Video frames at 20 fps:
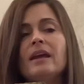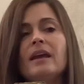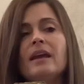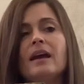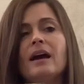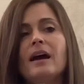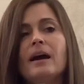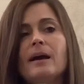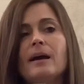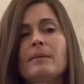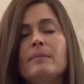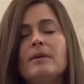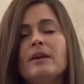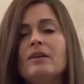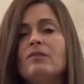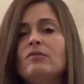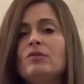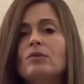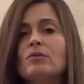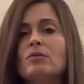
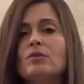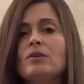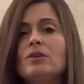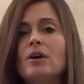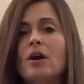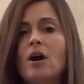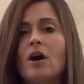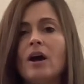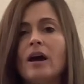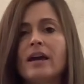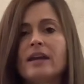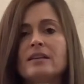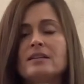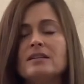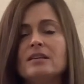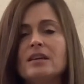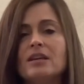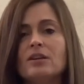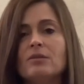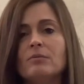If you're
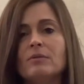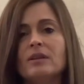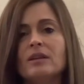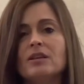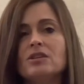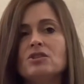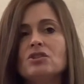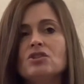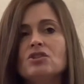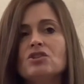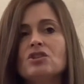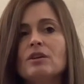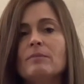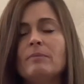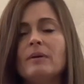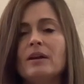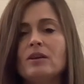not in a relationship